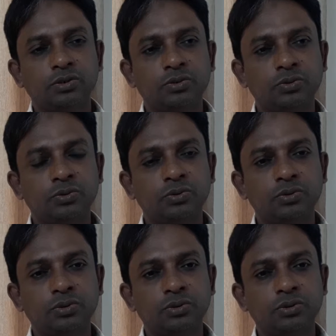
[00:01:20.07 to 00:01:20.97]
to
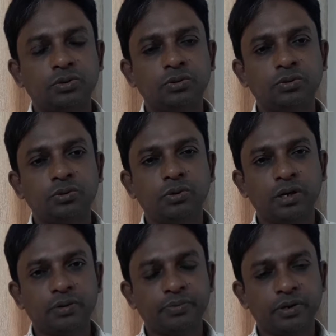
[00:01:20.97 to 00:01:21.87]
do
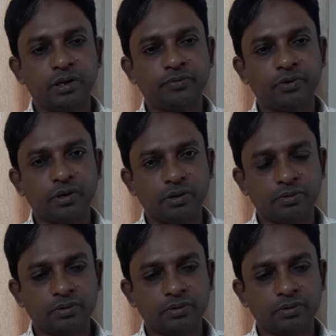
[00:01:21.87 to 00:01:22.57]
welfare for you.